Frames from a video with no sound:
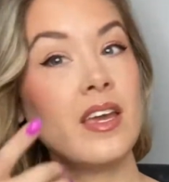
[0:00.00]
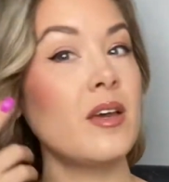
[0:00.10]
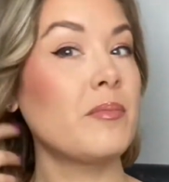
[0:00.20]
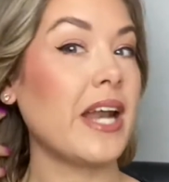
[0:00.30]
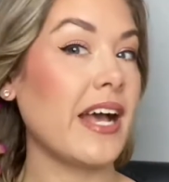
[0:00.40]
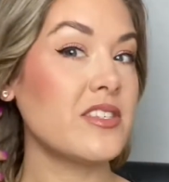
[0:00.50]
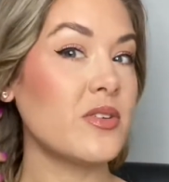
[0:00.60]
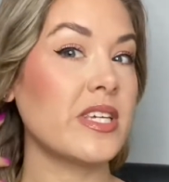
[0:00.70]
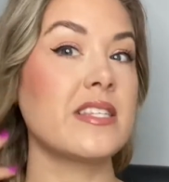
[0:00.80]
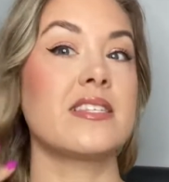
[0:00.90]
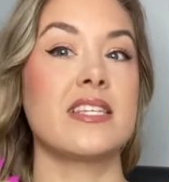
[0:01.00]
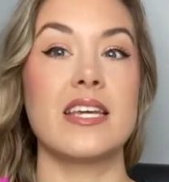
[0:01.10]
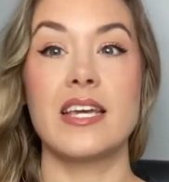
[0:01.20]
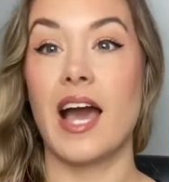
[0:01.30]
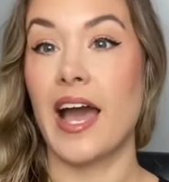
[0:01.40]
But as you can
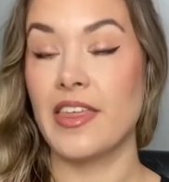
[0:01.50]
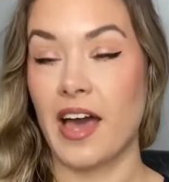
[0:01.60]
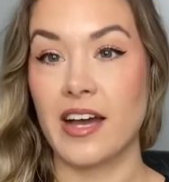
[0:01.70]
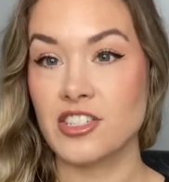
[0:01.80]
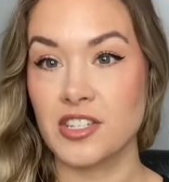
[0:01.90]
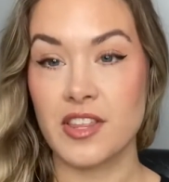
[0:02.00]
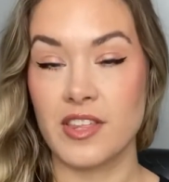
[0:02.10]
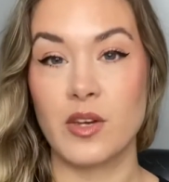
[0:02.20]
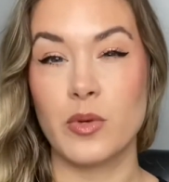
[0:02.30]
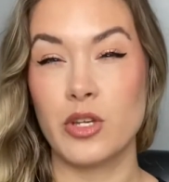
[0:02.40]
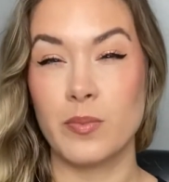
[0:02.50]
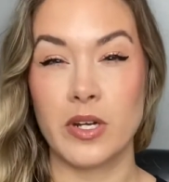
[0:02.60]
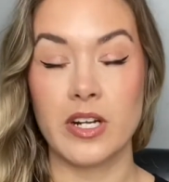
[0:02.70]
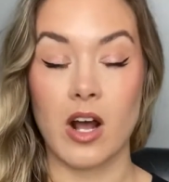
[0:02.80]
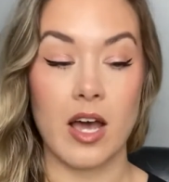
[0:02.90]
see, I actually think when you put
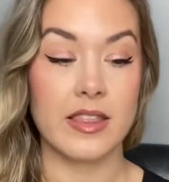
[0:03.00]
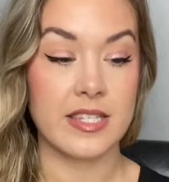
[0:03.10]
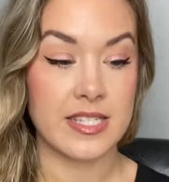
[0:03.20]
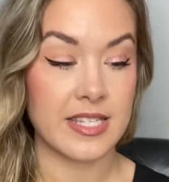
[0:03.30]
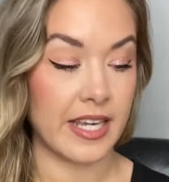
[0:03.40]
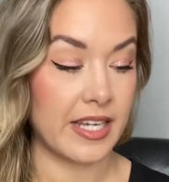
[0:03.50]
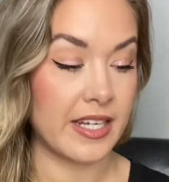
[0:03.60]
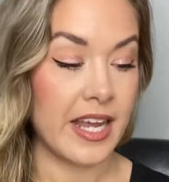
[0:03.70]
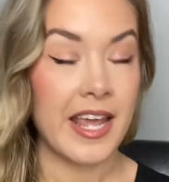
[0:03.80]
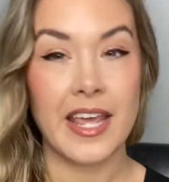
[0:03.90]
it on the skin,